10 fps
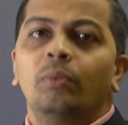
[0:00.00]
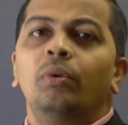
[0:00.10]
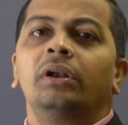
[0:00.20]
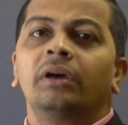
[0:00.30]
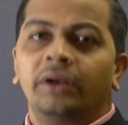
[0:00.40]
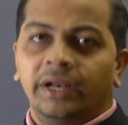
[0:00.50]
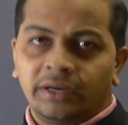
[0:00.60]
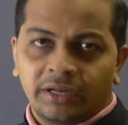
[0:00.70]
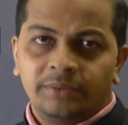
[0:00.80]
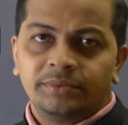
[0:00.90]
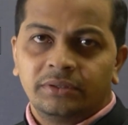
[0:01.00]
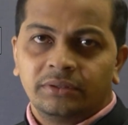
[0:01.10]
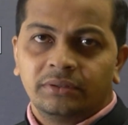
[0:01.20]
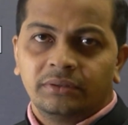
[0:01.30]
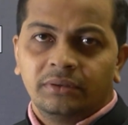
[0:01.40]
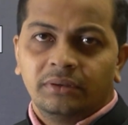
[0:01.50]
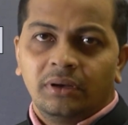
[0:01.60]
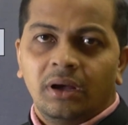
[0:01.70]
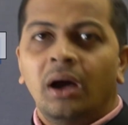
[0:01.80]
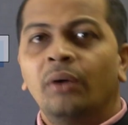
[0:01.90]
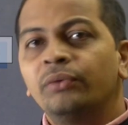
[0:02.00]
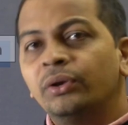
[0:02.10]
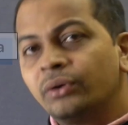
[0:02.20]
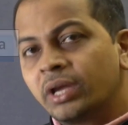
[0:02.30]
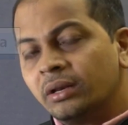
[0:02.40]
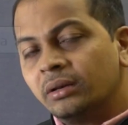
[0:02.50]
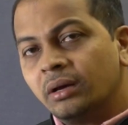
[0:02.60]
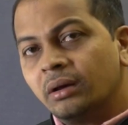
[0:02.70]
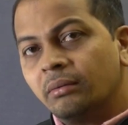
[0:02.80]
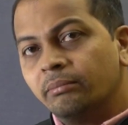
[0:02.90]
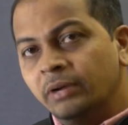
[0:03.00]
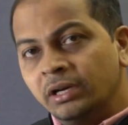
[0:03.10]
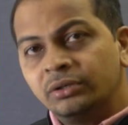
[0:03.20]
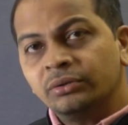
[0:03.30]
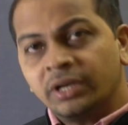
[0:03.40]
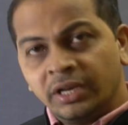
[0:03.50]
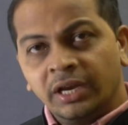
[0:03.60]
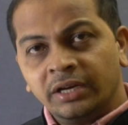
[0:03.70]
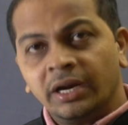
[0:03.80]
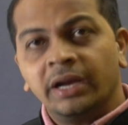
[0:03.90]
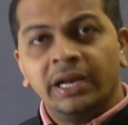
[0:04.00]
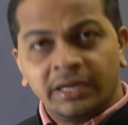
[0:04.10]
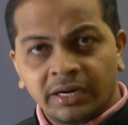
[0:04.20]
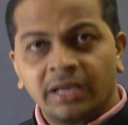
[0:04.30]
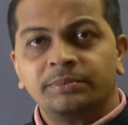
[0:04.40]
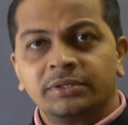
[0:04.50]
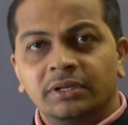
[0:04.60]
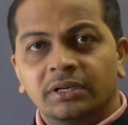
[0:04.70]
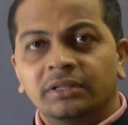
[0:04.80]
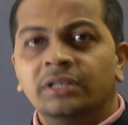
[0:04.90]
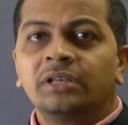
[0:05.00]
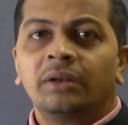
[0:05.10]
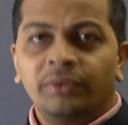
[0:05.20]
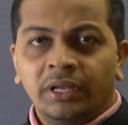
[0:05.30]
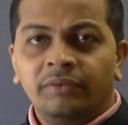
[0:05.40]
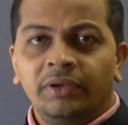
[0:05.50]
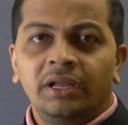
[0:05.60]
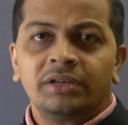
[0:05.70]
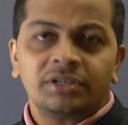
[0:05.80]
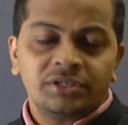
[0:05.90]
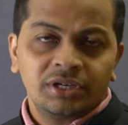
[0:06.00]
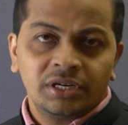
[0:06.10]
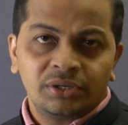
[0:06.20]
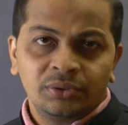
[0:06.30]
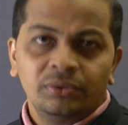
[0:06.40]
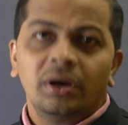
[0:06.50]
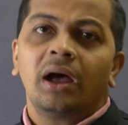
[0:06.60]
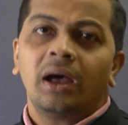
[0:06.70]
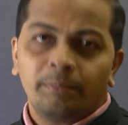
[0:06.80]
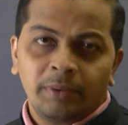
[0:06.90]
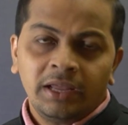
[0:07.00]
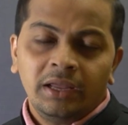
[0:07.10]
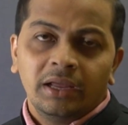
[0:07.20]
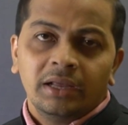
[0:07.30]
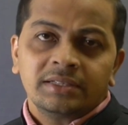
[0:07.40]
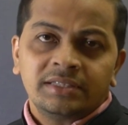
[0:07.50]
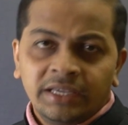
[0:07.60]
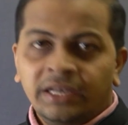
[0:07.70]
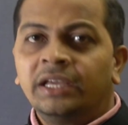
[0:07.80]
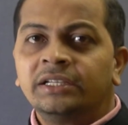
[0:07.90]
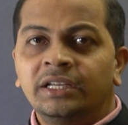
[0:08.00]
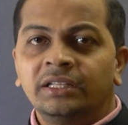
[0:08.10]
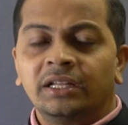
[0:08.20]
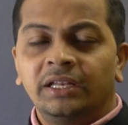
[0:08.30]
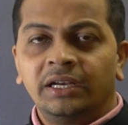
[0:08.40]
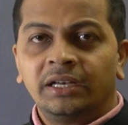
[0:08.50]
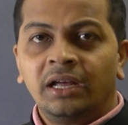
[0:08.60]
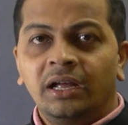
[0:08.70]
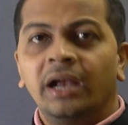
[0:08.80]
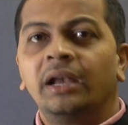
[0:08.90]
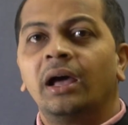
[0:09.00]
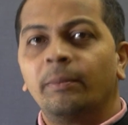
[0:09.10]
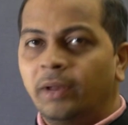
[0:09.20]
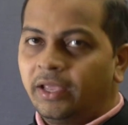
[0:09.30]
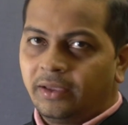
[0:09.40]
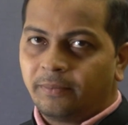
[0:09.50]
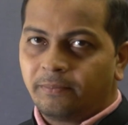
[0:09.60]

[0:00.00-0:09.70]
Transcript: What are data types? How you can build to create a data types. These are very essential to apply, segregating the data and applying.